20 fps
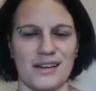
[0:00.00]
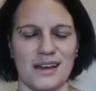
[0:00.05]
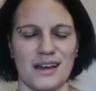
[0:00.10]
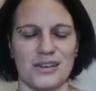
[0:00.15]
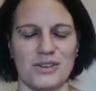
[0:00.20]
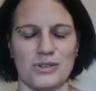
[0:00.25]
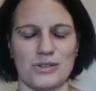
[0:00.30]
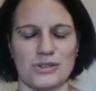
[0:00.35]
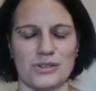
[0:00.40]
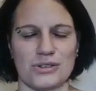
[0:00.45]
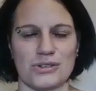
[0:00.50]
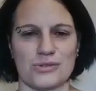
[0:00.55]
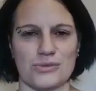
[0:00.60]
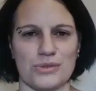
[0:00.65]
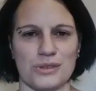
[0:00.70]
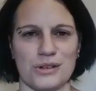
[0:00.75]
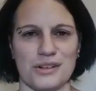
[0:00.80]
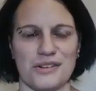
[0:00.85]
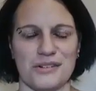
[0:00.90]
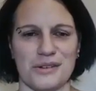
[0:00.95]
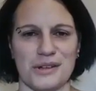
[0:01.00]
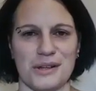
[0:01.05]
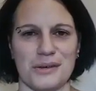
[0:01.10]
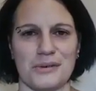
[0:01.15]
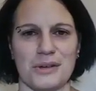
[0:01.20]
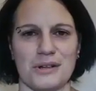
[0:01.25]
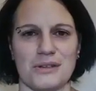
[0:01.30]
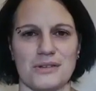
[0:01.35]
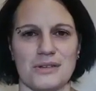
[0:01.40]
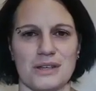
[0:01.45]
and you just really, really
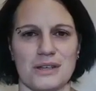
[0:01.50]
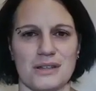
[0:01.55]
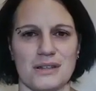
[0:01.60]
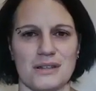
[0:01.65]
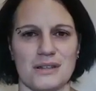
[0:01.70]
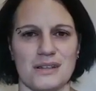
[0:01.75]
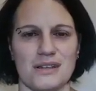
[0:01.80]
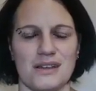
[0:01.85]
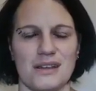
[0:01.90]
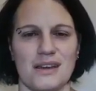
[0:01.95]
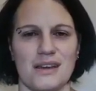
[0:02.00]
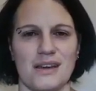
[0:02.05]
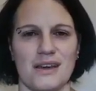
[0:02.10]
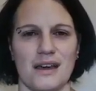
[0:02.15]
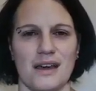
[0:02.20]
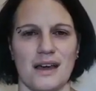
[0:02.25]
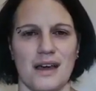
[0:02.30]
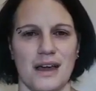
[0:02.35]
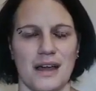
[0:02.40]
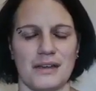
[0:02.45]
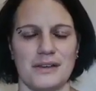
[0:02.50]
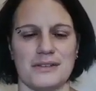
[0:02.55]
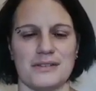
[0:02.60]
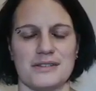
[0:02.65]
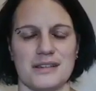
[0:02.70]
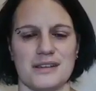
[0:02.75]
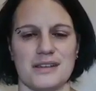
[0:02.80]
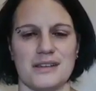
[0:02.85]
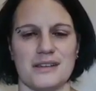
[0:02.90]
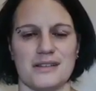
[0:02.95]
want it, and you're
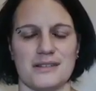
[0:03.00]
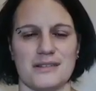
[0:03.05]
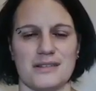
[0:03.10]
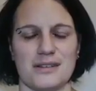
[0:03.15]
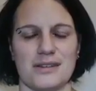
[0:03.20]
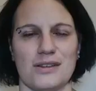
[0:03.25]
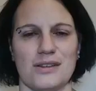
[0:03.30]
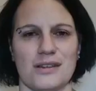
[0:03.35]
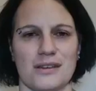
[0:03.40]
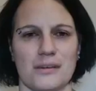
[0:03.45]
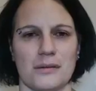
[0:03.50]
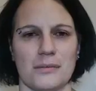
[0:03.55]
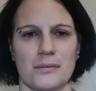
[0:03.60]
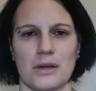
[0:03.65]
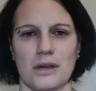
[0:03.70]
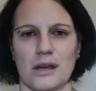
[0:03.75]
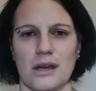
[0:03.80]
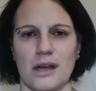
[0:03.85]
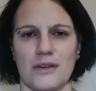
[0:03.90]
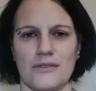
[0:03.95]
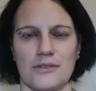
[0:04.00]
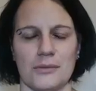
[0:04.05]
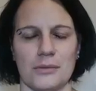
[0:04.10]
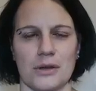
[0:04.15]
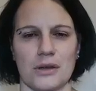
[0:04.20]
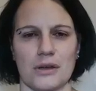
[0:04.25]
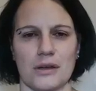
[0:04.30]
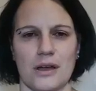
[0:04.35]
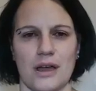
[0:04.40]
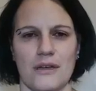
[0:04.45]
sitting there and you think, I'm not going to have it, I'm
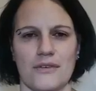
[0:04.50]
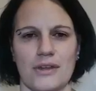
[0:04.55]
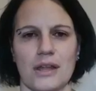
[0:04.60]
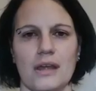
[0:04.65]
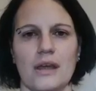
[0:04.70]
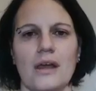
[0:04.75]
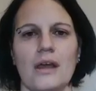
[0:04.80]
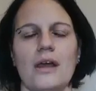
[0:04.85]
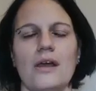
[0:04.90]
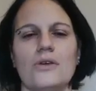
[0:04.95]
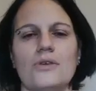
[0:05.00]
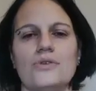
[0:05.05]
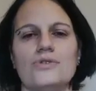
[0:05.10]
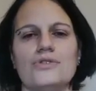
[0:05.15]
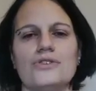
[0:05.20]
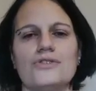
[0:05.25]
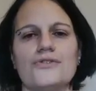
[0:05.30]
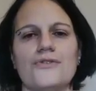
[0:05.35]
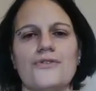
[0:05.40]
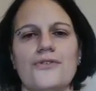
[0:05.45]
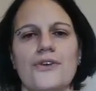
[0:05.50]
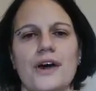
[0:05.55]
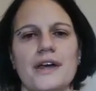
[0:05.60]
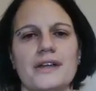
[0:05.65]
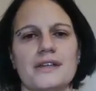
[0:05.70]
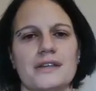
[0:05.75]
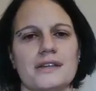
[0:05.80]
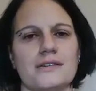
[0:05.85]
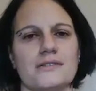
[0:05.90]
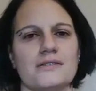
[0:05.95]
not going to have it. You're just
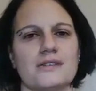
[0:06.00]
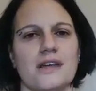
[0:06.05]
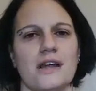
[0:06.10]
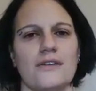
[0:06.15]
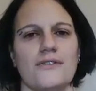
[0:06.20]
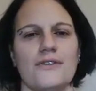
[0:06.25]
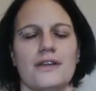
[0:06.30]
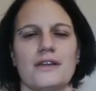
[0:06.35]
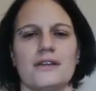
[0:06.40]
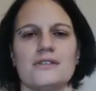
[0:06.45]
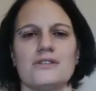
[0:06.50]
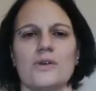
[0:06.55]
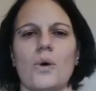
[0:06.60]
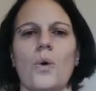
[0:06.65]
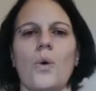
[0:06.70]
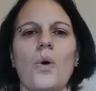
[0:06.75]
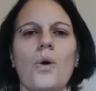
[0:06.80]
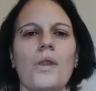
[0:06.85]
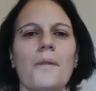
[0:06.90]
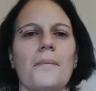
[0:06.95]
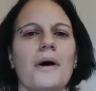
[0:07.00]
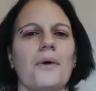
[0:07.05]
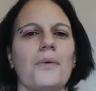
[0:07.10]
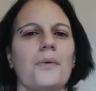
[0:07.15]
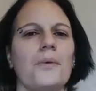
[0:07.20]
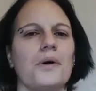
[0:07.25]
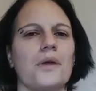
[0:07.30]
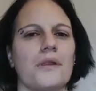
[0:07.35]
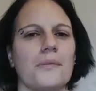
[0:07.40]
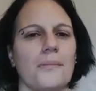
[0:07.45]
fighting yourself, and it's all about
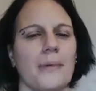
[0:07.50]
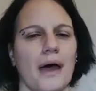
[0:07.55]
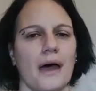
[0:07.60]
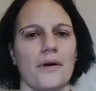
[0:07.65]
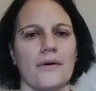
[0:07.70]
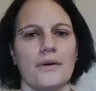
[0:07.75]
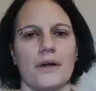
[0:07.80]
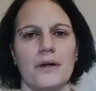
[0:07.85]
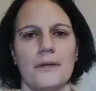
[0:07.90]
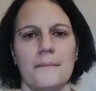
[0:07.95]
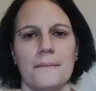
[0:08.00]
willpower.